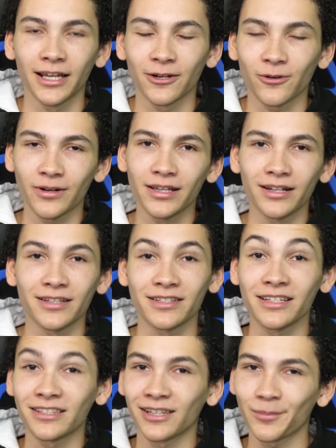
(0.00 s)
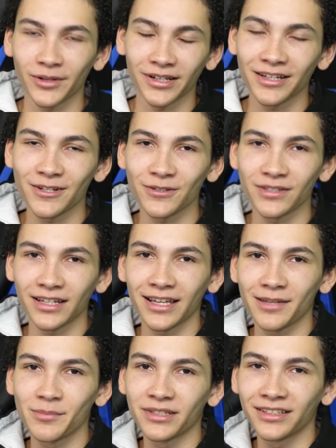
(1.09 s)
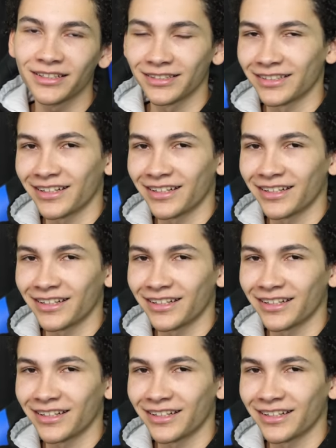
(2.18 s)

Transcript: and great as these leopard geckos that came in,